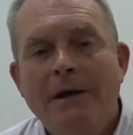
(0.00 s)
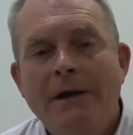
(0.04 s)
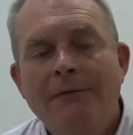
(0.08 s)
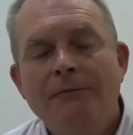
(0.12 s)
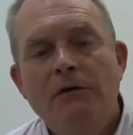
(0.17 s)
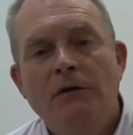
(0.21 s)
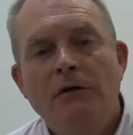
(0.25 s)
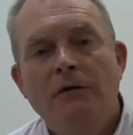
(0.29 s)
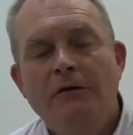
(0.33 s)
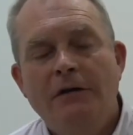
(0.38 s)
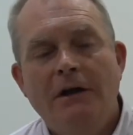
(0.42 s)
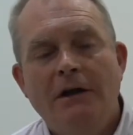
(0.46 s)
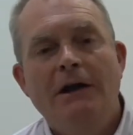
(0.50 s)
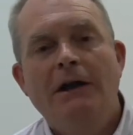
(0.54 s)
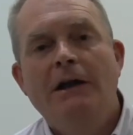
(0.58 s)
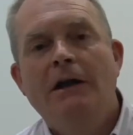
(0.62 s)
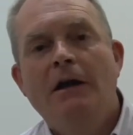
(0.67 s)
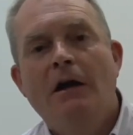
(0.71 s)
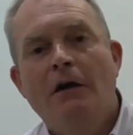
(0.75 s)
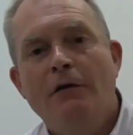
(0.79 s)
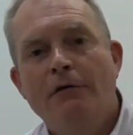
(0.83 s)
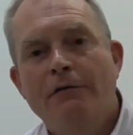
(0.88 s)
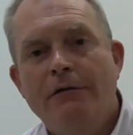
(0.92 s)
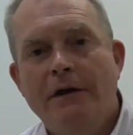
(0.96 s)
haven't used any
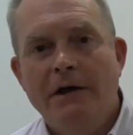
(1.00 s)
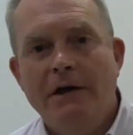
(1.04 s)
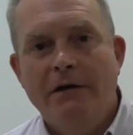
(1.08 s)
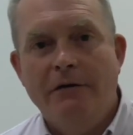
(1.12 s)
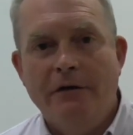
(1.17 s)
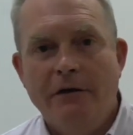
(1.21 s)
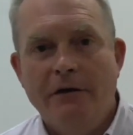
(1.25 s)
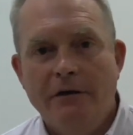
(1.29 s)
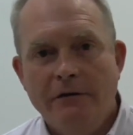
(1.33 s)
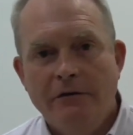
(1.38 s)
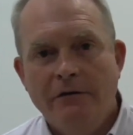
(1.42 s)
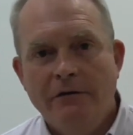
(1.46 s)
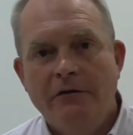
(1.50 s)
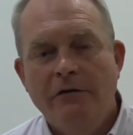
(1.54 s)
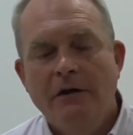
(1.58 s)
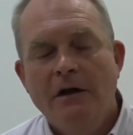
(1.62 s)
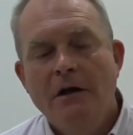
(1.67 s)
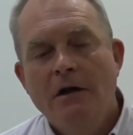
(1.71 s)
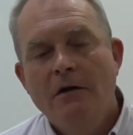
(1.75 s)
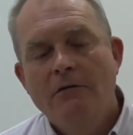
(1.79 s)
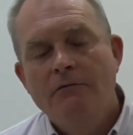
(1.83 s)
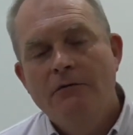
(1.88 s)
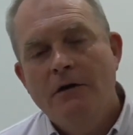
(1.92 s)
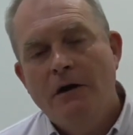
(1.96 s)
covariates,
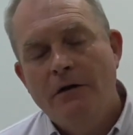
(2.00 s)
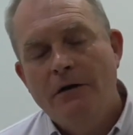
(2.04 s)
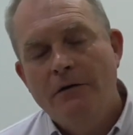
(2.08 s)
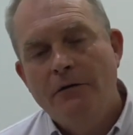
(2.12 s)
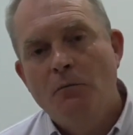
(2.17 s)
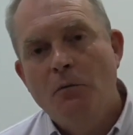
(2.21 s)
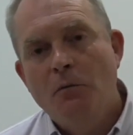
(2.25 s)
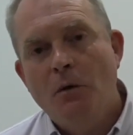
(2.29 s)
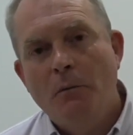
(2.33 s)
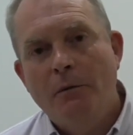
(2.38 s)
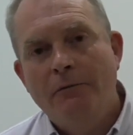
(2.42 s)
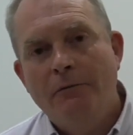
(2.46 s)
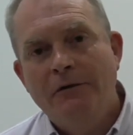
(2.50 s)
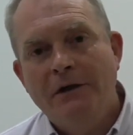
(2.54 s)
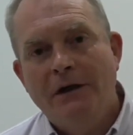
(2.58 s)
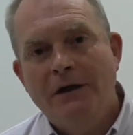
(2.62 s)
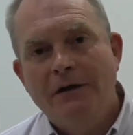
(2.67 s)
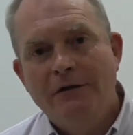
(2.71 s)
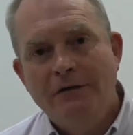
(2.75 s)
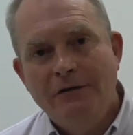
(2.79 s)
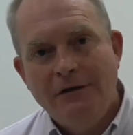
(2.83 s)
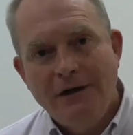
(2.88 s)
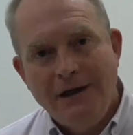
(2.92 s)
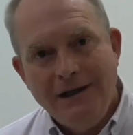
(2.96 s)
rather what we've done
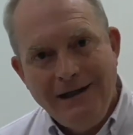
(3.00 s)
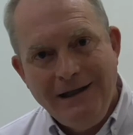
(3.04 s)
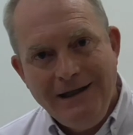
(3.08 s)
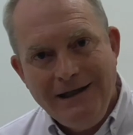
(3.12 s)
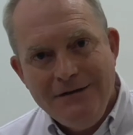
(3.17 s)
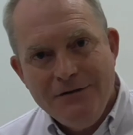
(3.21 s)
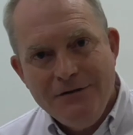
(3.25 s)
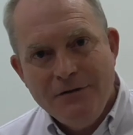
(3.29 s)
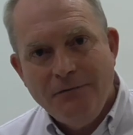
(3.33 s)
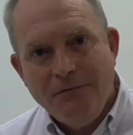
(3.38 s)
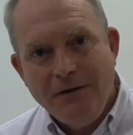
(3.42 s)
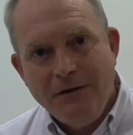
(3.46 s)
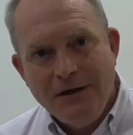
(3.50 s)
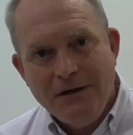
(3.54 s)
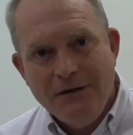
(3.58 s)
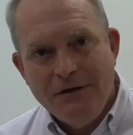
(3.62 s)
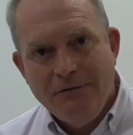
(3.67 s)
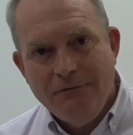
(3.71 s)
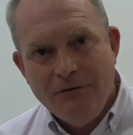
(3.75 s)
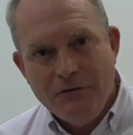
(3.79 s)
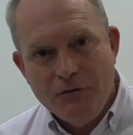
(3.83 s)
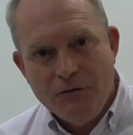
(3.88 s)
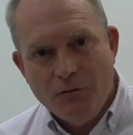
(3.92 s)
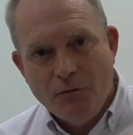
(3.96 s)
is take each of the
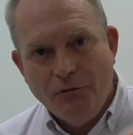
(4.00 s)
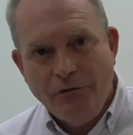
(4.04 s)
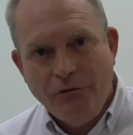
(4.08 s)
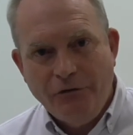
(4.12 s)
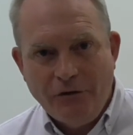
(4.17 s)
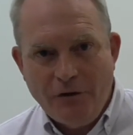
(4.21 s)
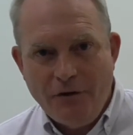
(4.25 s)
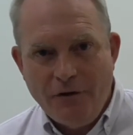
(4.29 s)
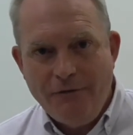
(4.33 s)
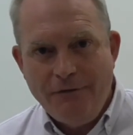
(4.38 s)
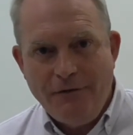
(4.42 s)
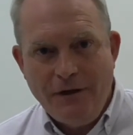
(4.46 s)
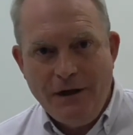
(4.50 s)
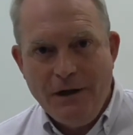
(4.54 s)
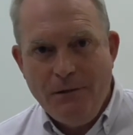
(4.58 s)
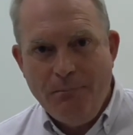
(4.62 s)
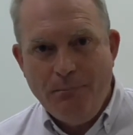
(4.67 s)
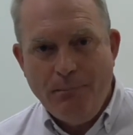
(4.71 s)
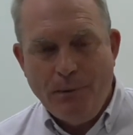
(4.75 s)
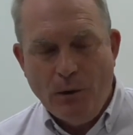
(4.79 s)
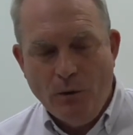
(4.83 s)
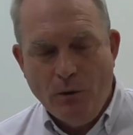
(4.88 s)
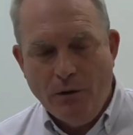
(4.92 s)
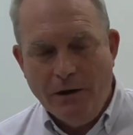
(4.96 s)
individual survey
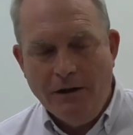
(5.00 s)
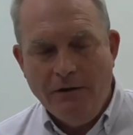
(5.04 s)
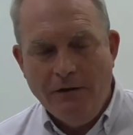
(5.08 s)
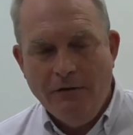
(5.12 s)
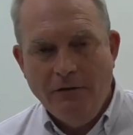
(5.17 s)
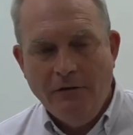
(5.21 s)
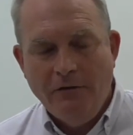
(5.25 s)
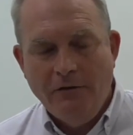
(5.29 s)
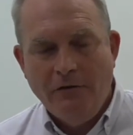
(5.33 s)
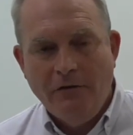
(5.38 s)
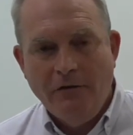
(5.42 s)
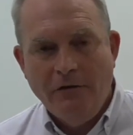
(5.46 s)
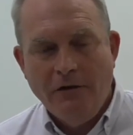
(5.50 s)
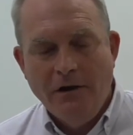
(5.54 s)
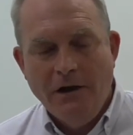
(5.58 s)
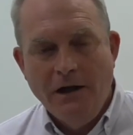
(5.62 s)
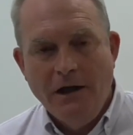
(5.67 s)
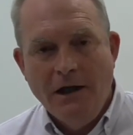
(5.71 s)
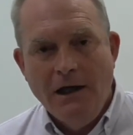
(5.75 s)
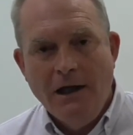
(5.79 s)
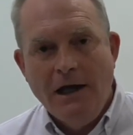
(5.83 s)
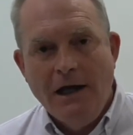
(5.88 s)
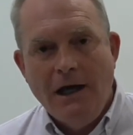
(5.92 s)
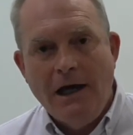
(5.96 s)
points
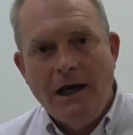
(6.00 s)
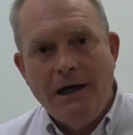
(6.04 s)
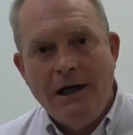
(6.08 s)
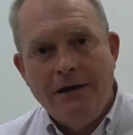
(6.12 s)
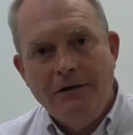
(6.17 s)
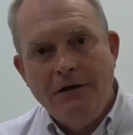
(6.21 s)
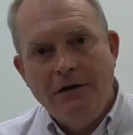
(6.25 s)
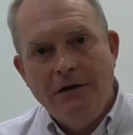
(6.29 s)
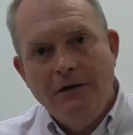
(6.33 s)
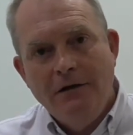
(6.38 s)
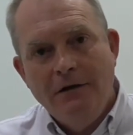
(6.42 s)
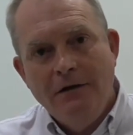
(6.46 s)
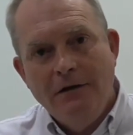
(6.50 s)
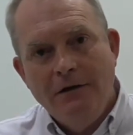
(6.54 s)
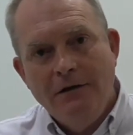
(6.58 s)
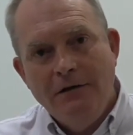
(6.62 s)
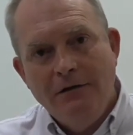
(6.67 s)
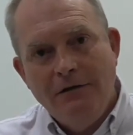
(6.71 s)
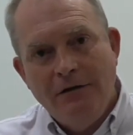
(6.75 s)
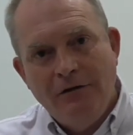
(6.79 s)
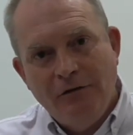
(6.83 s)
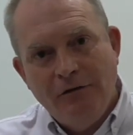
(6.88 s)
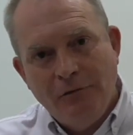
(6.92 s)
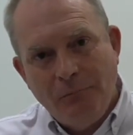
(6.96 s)
and
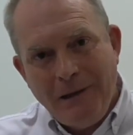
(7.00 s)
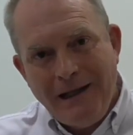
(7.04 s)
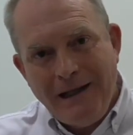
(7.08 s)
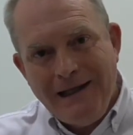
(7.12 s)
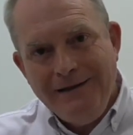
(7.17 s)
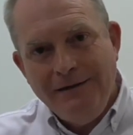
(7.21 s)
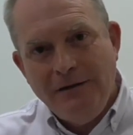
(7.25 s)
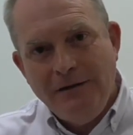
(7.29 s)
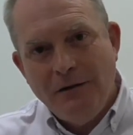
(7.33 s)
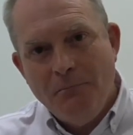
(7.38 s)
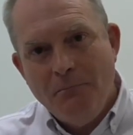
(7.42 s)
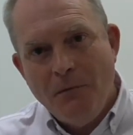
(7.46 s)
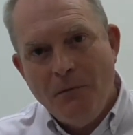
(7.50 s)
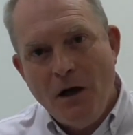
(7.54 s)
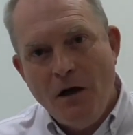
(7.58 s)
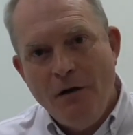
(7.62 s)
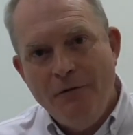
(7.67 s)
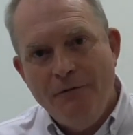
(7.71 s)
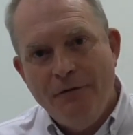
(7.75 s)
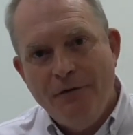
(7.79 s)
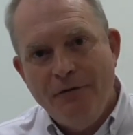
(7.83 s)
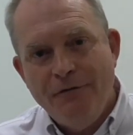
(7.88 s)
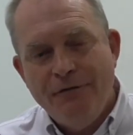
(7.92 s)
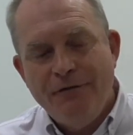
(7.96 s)
displayed them
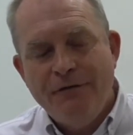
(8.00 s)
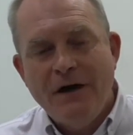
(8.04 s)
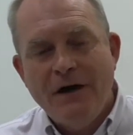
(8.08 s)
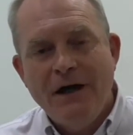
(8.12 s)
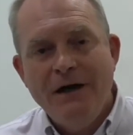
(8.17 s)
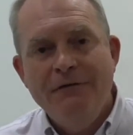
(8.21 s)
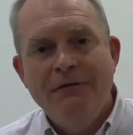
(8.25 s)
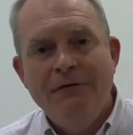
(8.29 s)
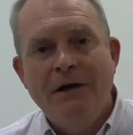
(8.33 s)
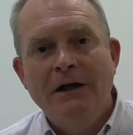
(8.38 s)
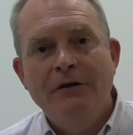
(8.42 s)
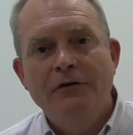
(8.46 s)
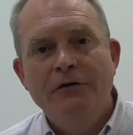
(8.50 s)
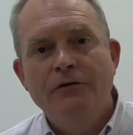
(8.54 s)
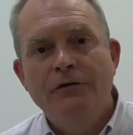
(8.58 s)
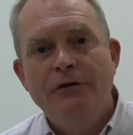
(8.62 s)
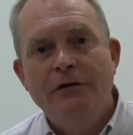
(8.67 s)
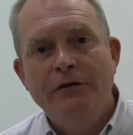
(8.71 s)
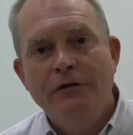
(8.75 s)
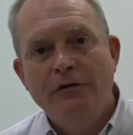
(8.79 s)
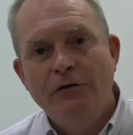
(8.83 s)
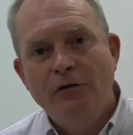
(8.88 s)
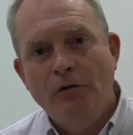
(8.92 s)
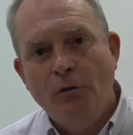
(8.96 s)
over
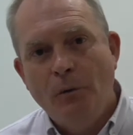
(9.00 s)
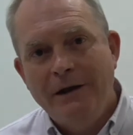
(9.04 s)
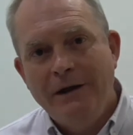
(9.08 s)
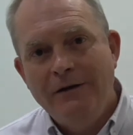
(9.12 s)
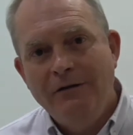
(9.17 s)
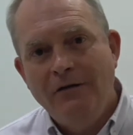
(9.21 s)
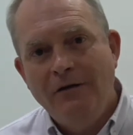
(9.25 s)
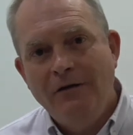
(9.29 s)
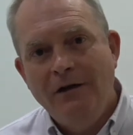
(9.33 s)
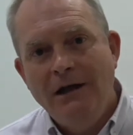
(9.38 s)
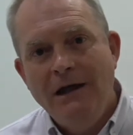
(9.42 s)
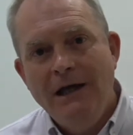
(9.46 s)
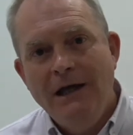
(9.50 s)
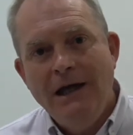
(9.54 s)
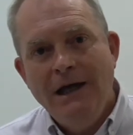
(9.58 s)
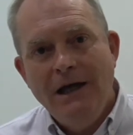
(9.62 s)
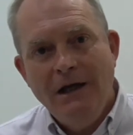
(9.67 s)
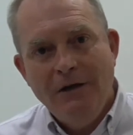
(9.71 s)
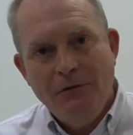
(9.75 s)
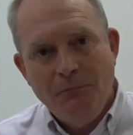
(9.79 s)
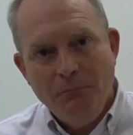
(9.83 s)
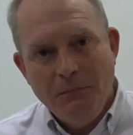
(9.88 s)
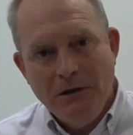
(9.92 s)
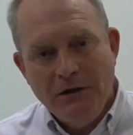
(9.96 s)
520
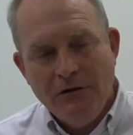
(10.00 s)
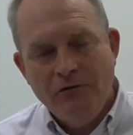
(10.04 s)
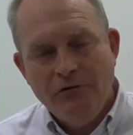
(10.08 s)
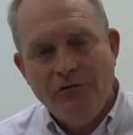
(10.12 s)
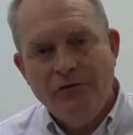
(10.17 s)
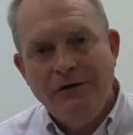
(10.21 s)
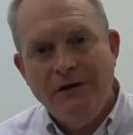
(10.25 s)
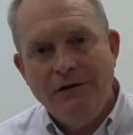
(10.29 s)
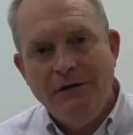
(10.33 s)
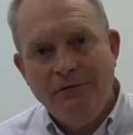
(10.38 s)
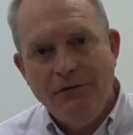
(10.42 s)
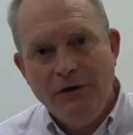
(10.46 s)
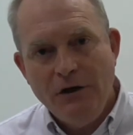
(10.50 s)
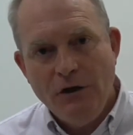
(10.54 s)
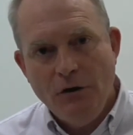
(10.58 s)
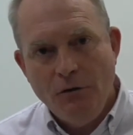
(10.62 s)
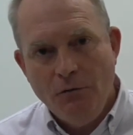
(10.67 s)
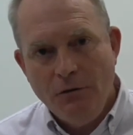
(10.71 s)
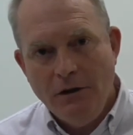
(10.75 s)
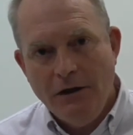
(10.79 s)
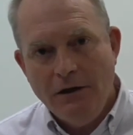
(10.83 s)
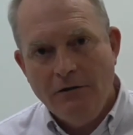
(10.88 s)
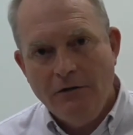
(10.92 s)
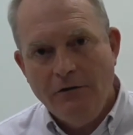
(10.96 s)
administrative
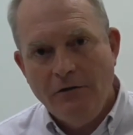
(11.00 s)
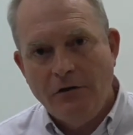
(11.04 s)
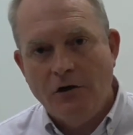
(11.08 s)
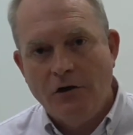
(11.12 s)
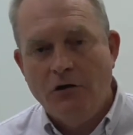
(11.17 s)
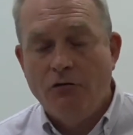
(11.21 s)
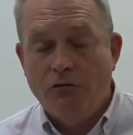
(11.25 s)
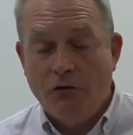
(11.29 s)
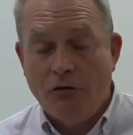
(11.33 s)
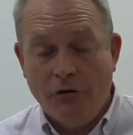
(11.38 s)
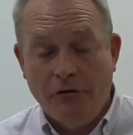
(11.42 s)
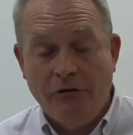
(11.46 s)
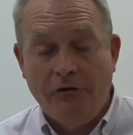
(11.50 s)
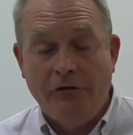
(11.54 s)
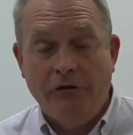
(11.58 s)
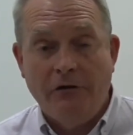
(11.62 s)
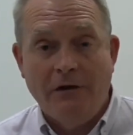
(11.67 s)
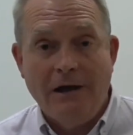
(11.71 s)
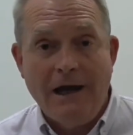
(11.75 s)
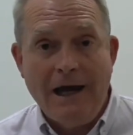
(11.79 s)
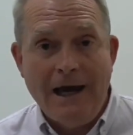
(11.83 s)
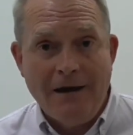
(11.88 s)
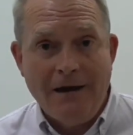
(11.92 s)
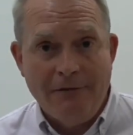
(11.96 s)
units
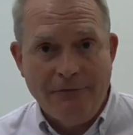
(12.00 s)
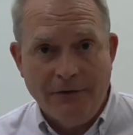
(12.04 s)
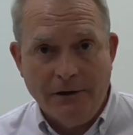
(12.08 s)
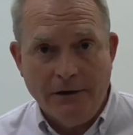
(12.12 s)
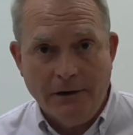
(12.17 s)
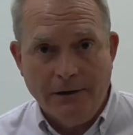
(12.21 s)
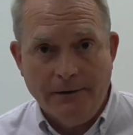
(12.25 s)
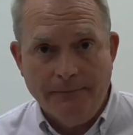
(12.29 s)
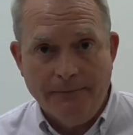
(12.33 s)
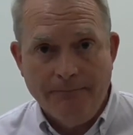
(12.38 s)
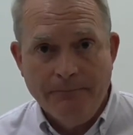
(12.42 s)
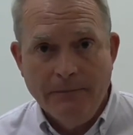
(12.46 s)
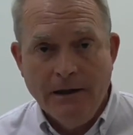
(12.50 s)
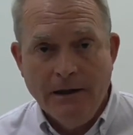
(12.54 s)
across Africa.